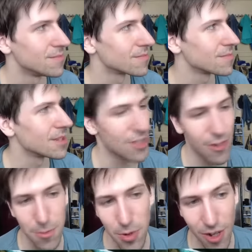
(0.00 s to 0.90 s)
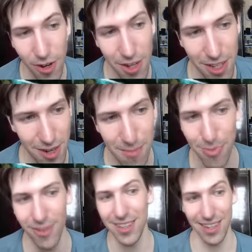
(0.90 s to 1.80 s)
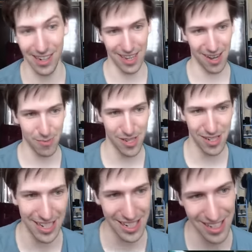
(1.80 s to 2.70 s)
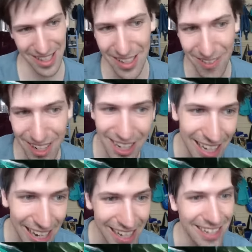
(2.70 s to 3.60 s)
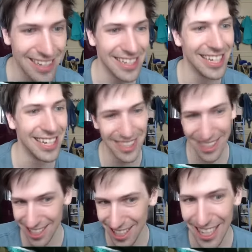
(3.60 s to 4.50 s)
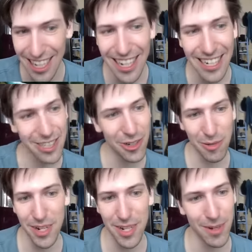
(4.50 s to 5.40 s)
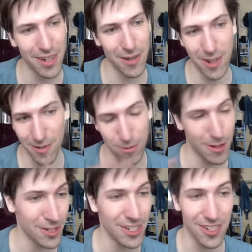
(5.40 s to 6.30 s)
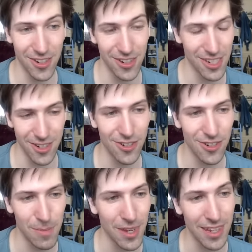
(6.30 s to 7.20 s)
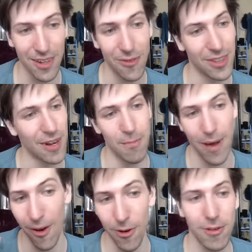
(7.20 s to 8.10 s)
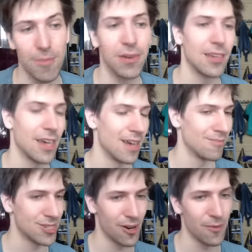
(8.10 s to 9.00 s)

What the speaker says: Silver Moon Guardian completely obsolete? You really can't. Shielded Minibot, pretty much as good as a 2-drop can get without power creeping the game. So,